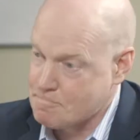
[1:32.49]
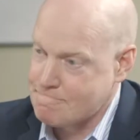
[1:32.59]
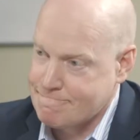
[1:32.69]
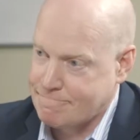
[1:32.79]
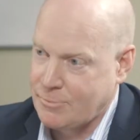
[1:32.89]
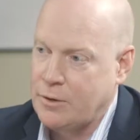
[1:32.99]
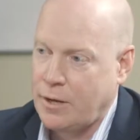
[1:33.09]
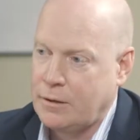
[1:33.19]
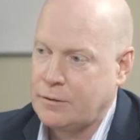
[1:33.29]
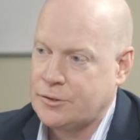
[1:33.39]
Mm-hmm. Oh,
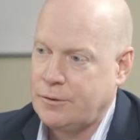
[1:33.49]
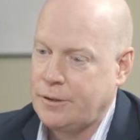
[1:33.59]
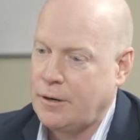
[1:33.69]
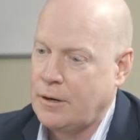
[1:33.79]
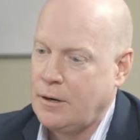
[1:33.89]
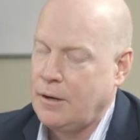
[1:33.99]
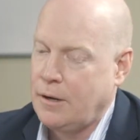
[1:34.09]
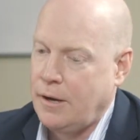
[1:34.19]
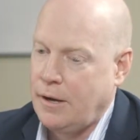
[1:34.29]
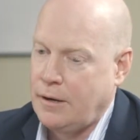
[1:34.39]
yeah, it's all in there.
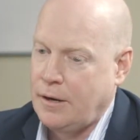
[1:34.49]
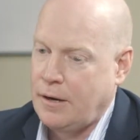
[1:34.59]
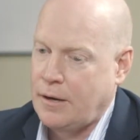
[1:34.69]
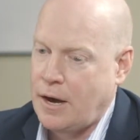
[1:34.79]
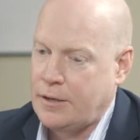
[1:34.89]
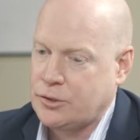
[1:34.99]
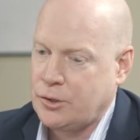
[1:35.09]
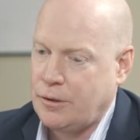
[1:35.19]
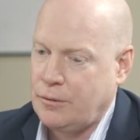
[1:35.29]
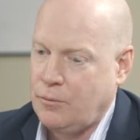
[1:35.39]
And uh, I
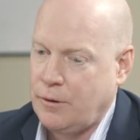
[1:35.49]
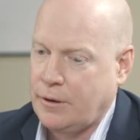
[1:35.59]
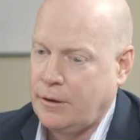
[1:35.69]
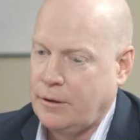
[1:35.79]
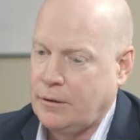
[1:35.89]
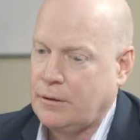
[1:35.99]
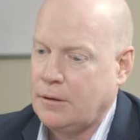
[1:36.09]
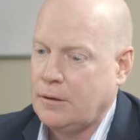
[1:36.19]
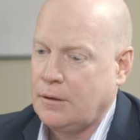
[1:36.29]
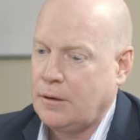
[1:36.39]
started working,
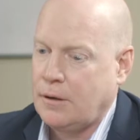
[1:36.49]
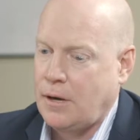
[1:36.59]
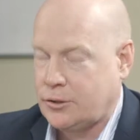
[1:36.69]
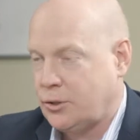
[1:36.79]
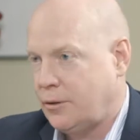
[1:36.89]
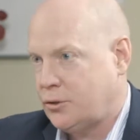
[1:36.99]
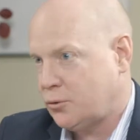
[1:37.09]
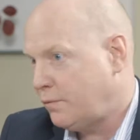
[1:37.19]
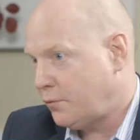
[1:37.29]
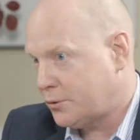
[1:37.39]
uh, I started
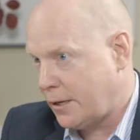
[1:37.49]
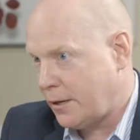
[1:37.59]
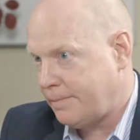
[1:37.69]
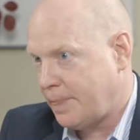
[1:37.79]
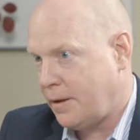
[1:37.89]
school full time.